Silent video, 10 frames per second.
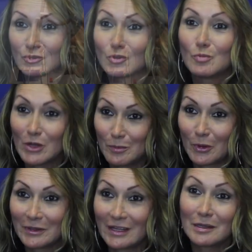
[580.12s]
to see how
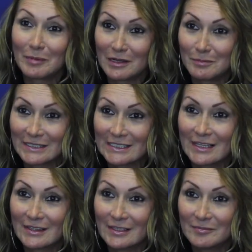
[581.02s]
they look after
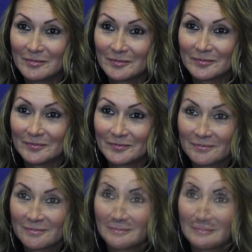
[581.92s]
everything is
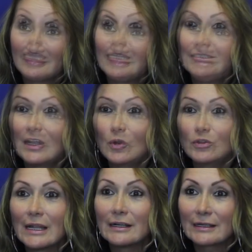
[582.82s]
settled.
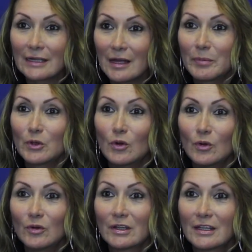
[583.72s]
Something worth
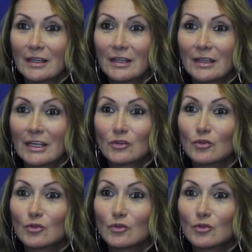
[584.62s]
mentioning is